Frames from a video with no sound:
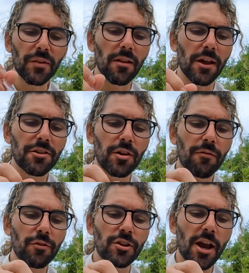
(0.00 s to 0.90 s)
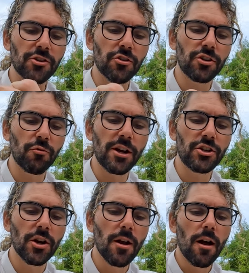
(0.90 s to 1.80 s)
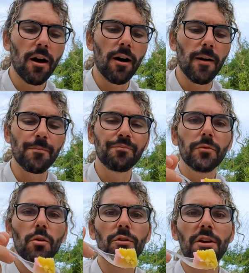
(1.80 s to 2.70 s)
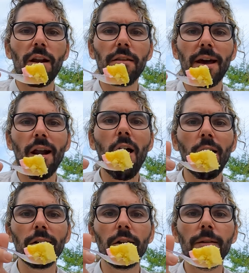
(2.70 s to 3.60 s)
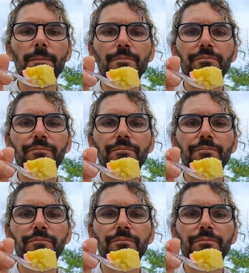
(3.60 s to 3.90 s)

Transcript: I like the different texture switch with kind of that harder,